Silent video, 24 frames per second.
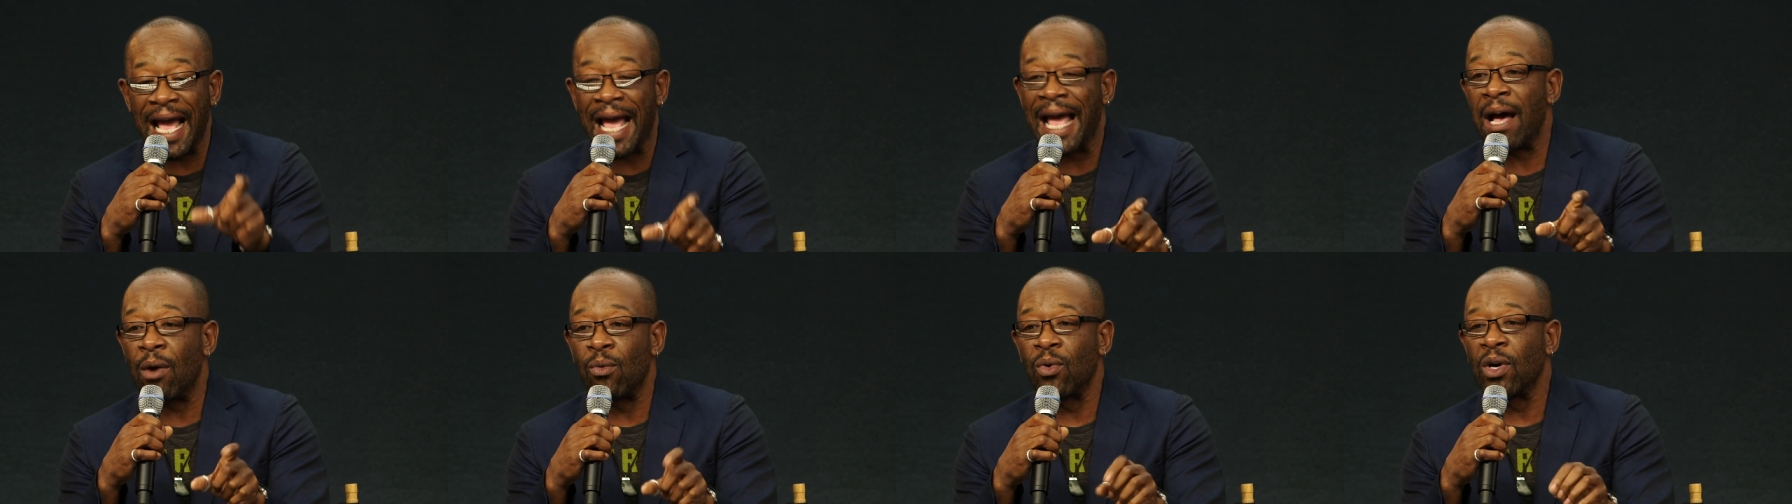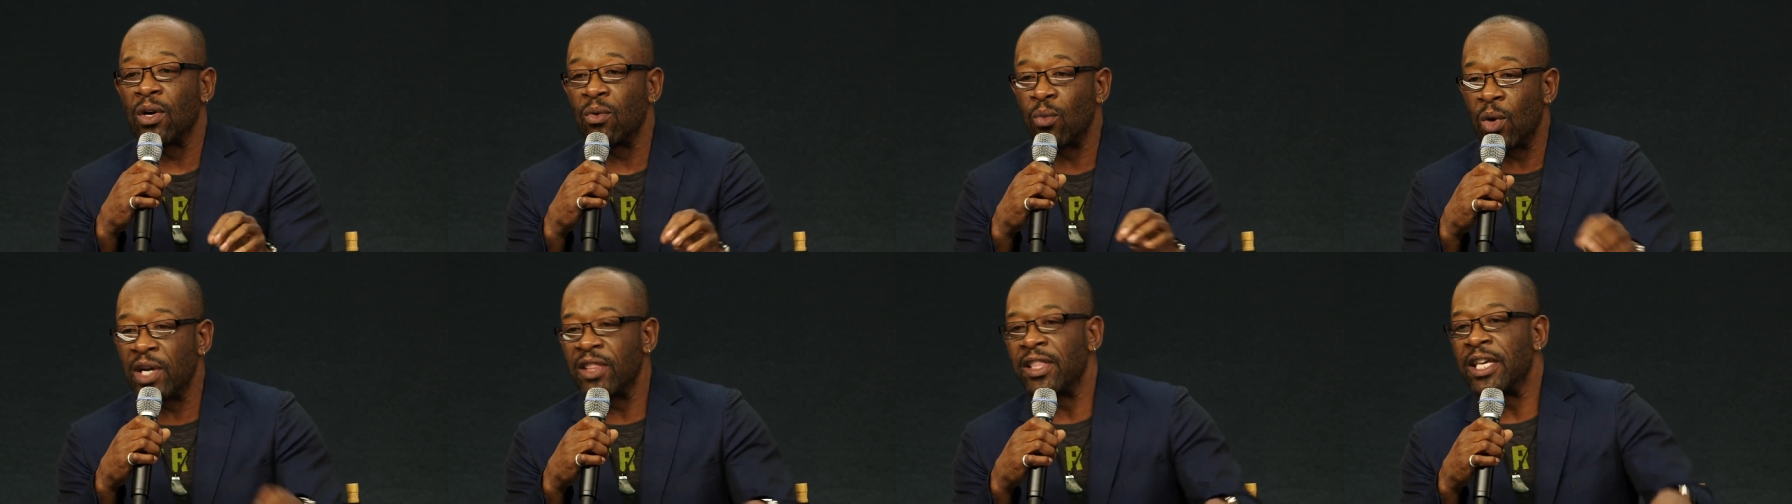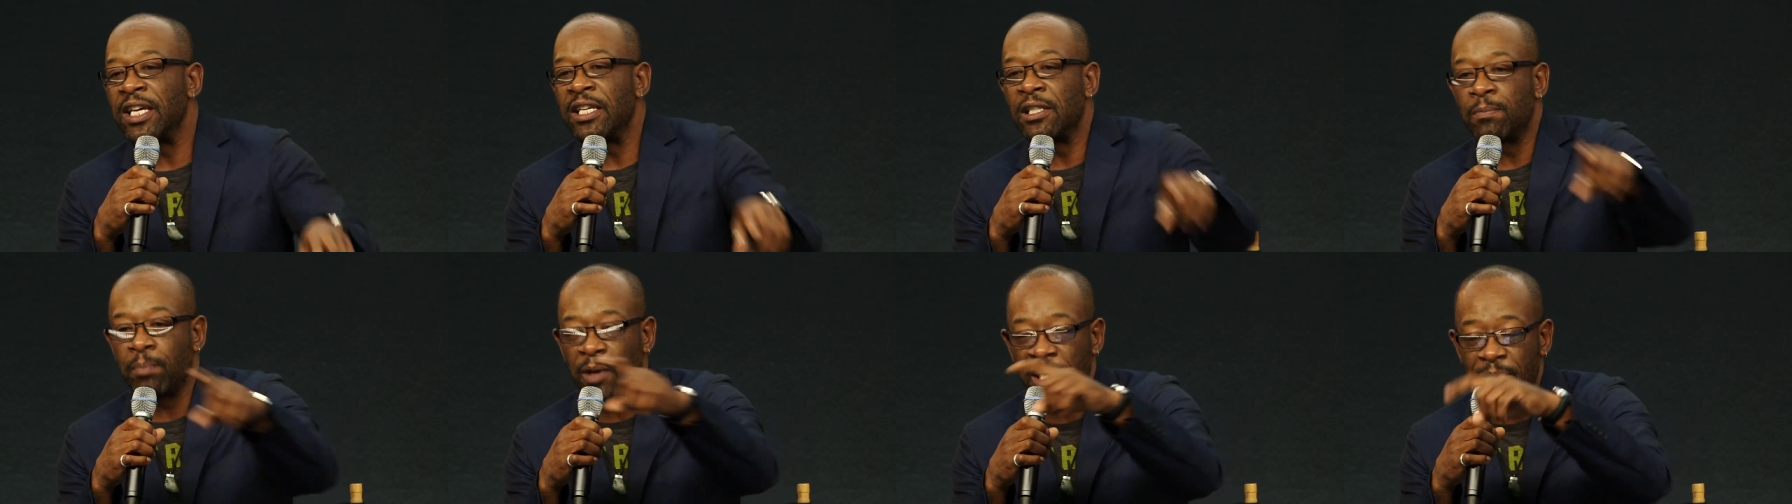hour where
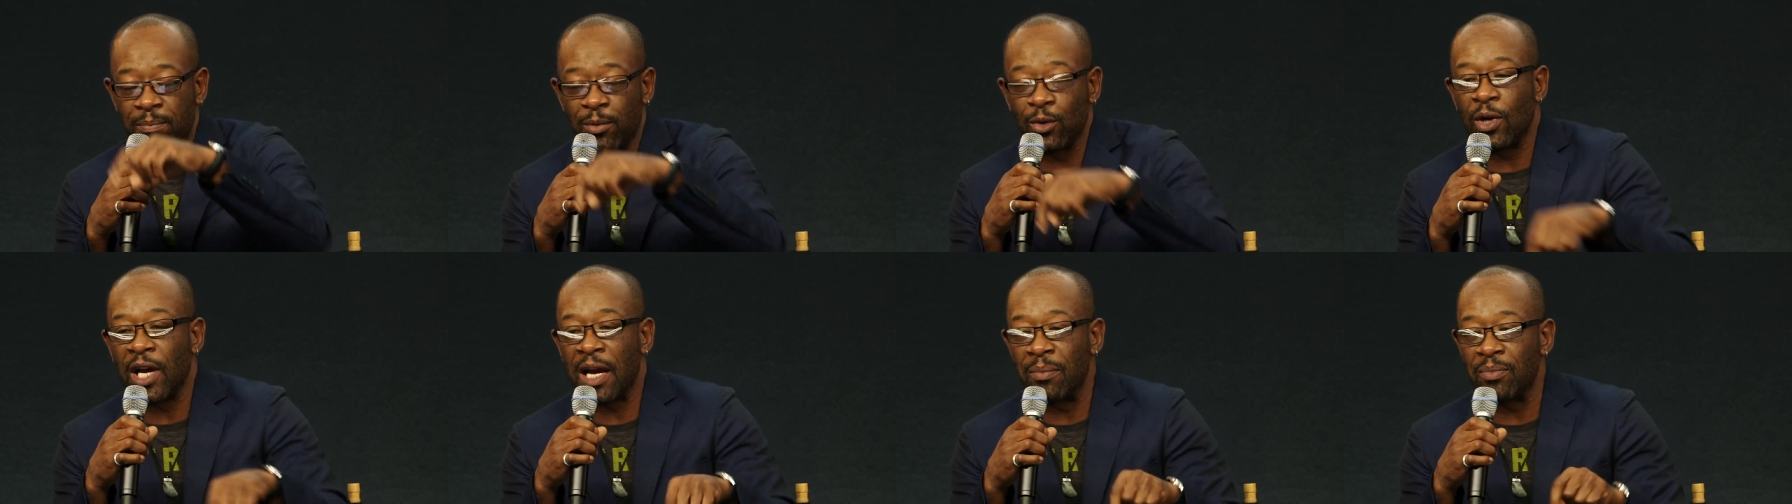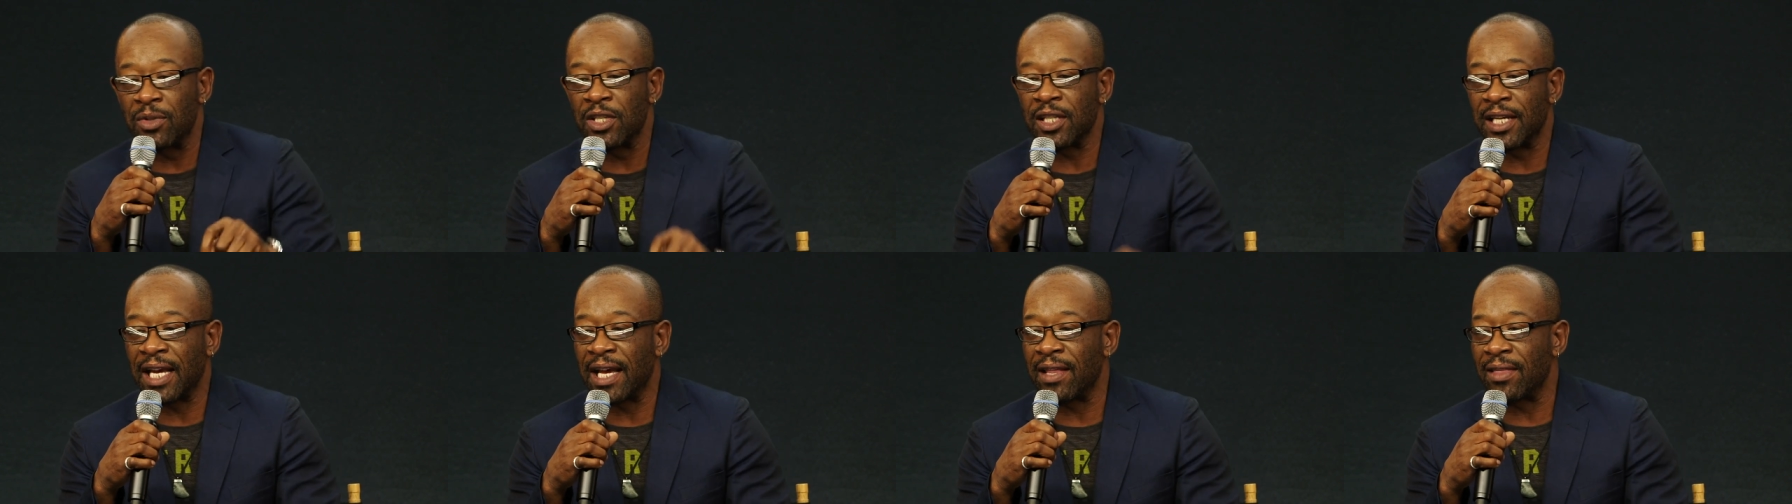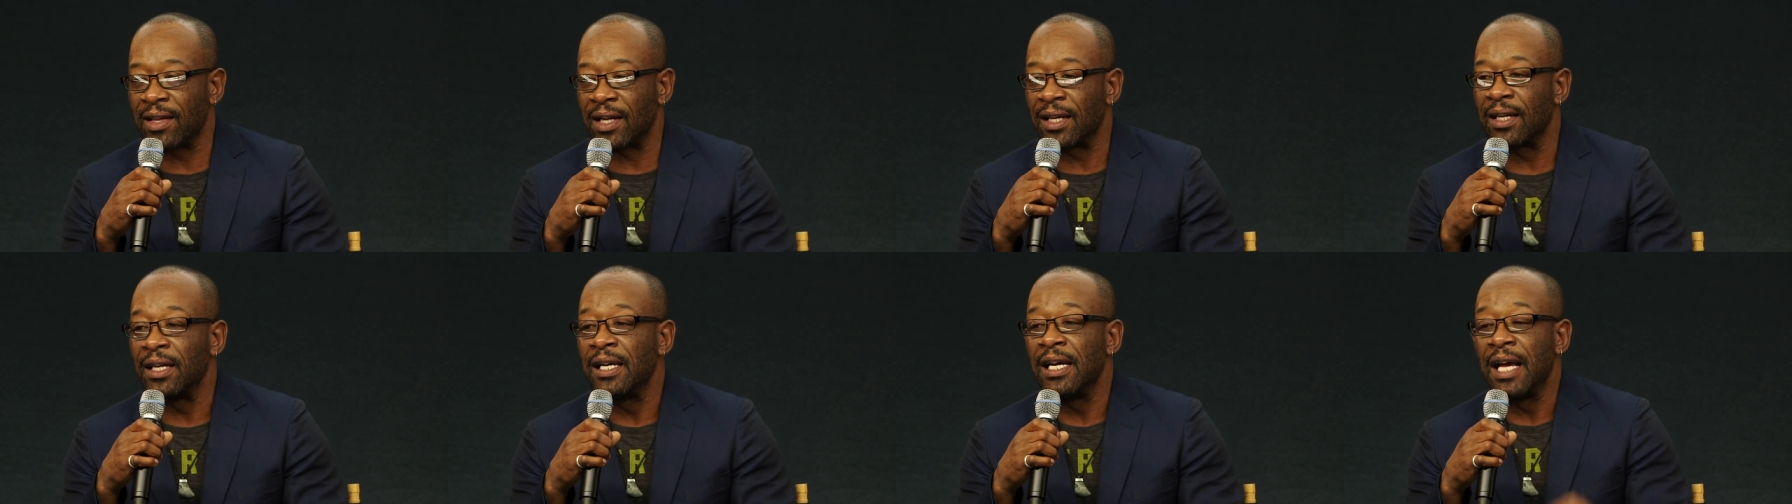these people come
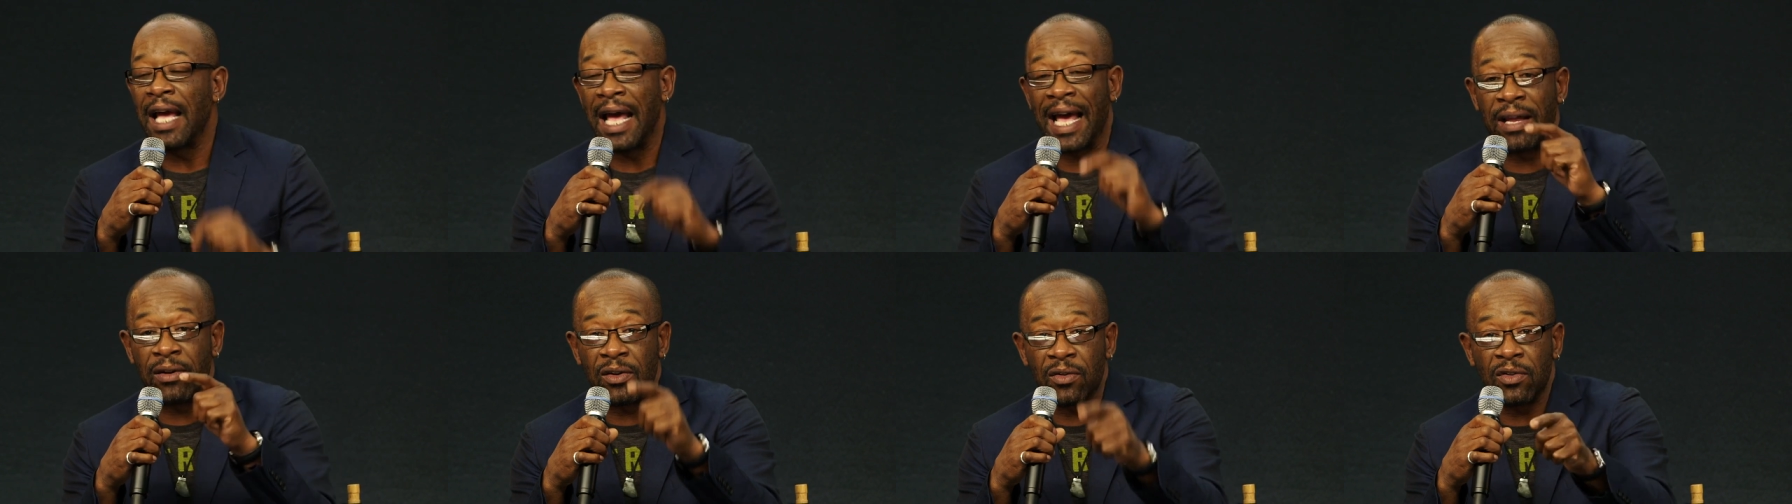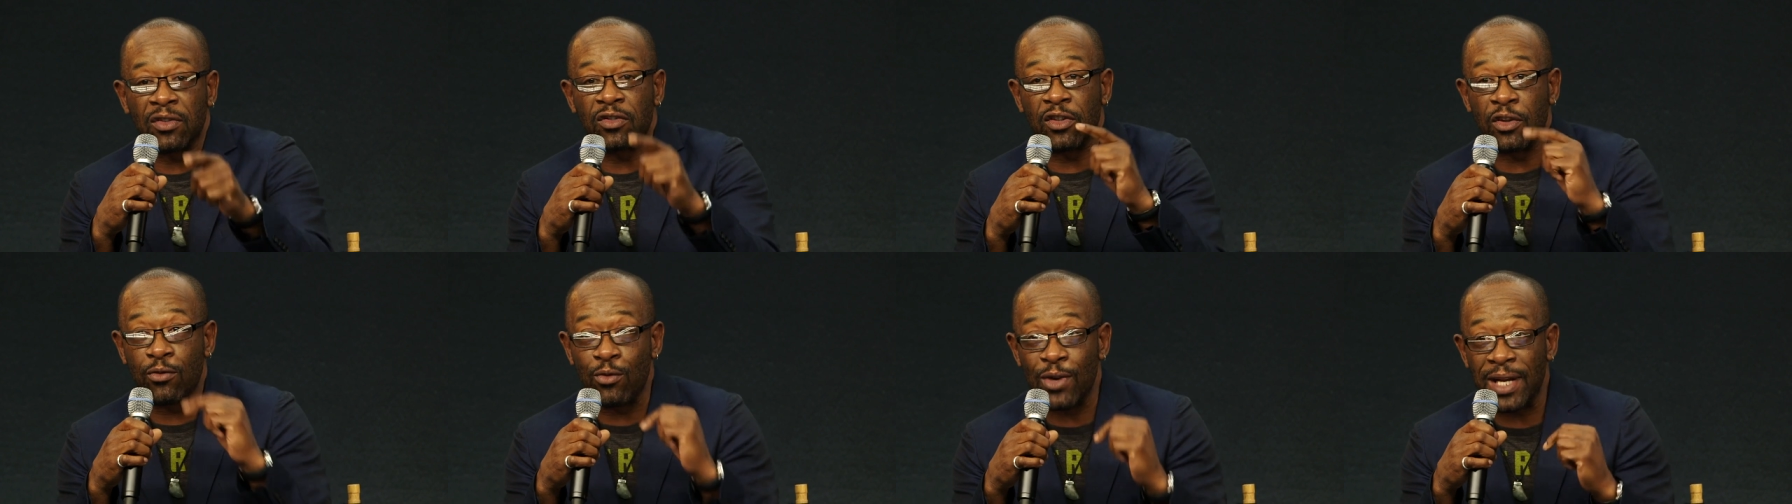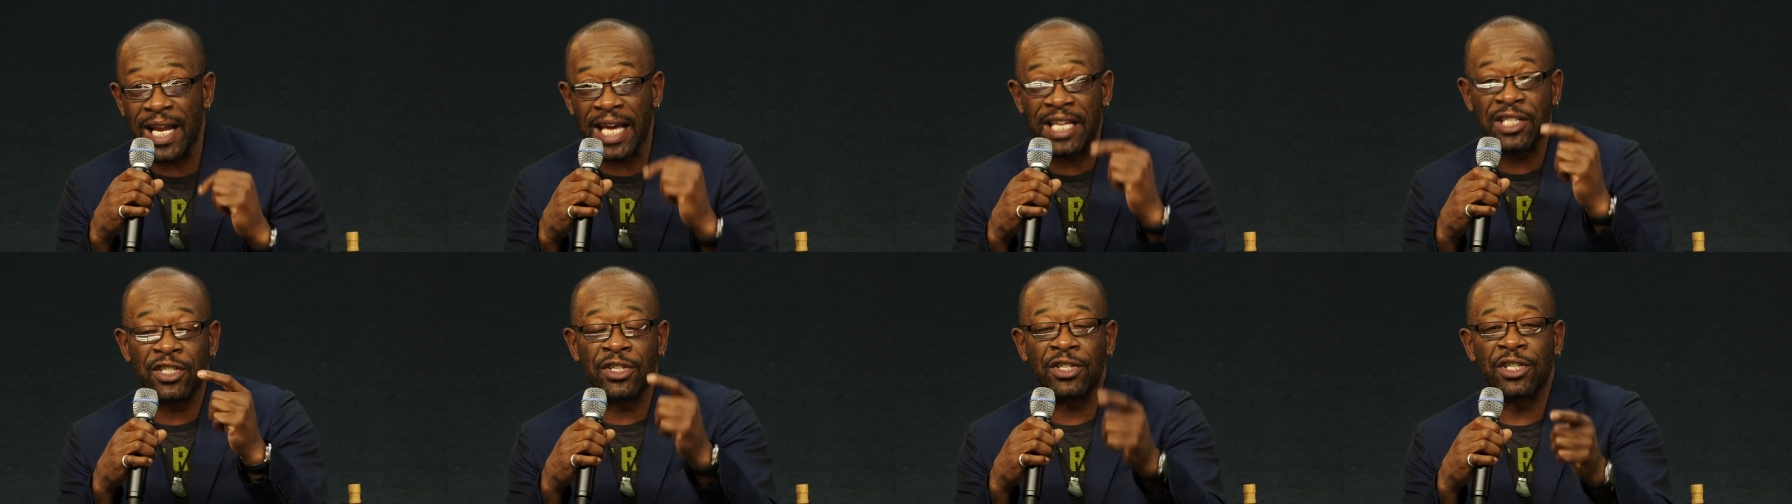together and the
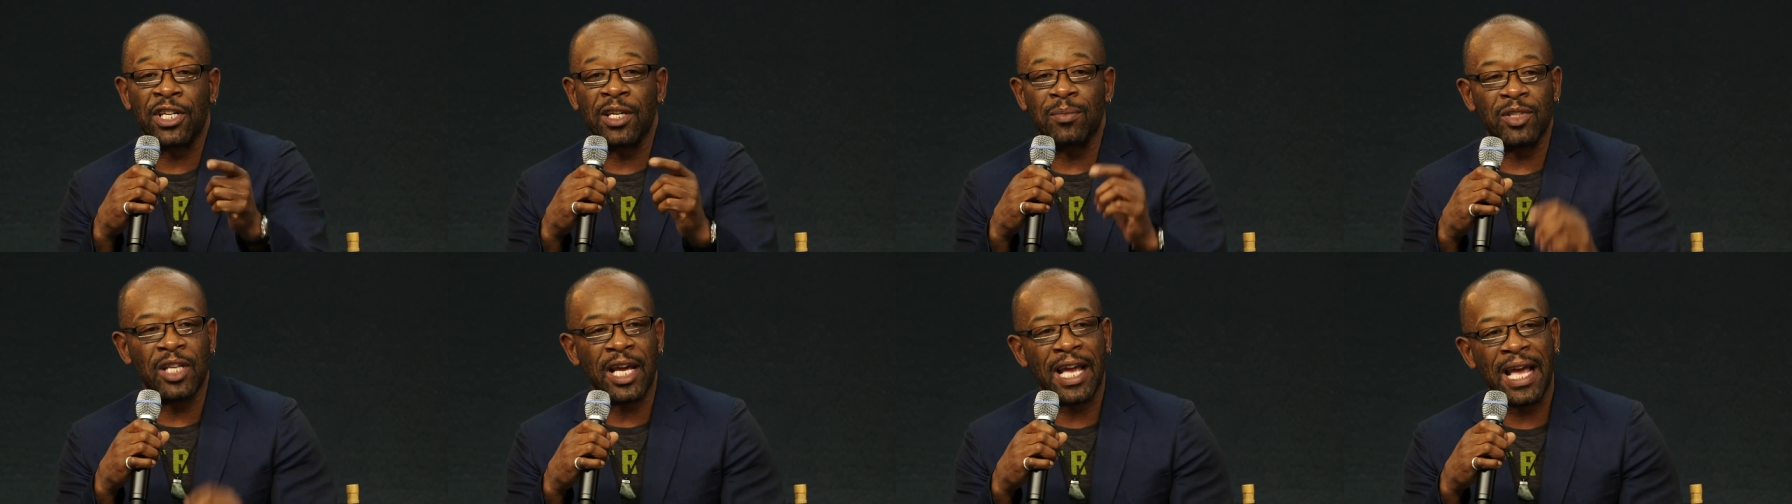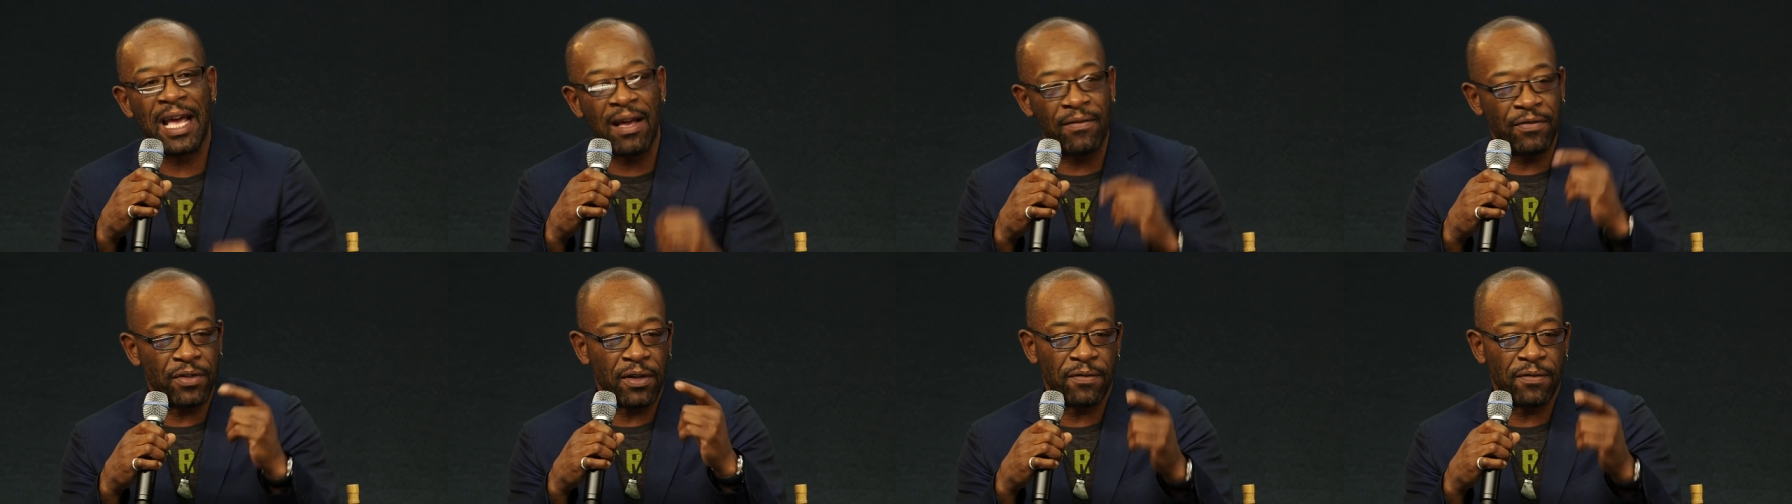relationships they have,